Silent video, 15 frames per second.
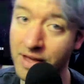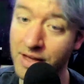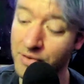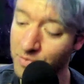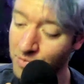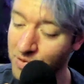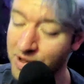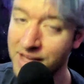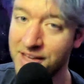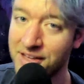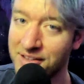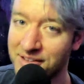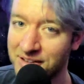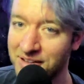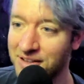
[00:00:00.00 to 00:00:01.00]
We
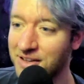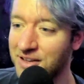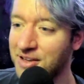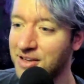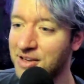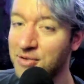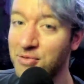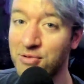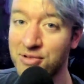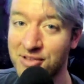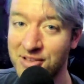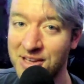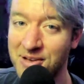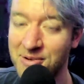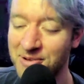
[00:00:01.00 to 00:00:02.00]
will
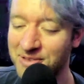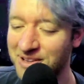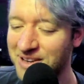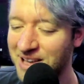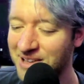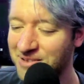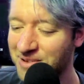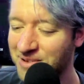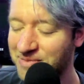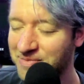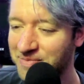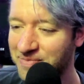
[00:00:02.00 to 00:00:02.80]
see you on the next one.